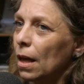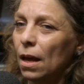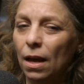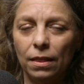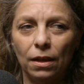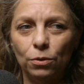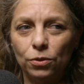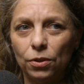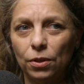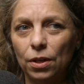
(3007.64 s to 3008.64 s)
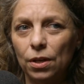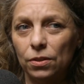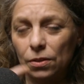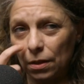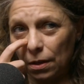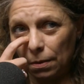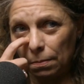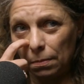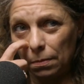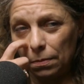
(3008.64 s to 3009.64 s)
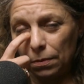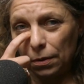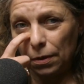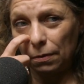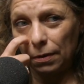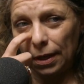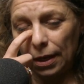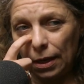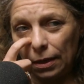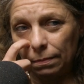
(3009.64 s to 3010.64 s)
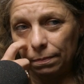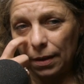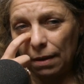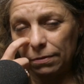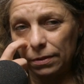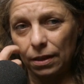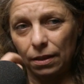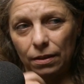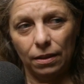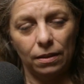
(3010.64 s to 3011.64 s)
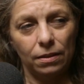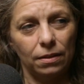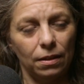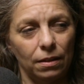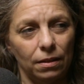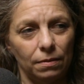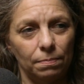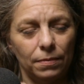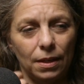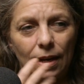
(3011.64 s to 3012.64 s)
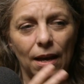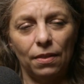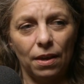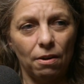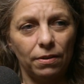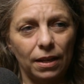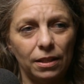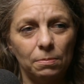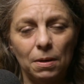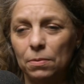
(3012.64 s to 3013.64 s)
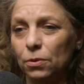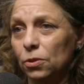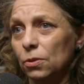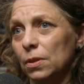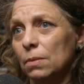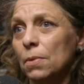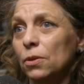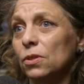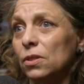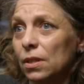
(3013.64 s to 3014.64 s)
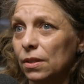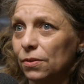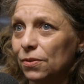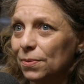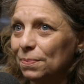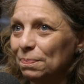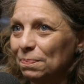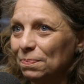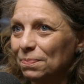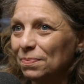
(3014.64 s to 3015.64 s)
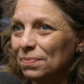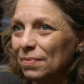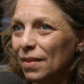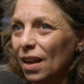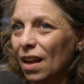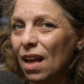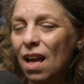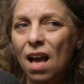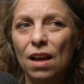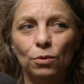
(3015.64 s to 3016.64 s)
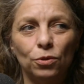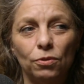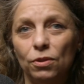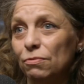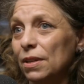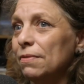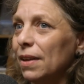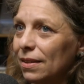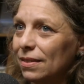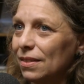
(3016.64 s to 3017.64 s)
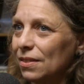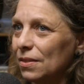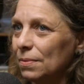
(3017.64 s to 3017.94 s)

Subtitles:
that also occurs not only in how they are and how they speak, but also in the motor skills and also in the reflexes.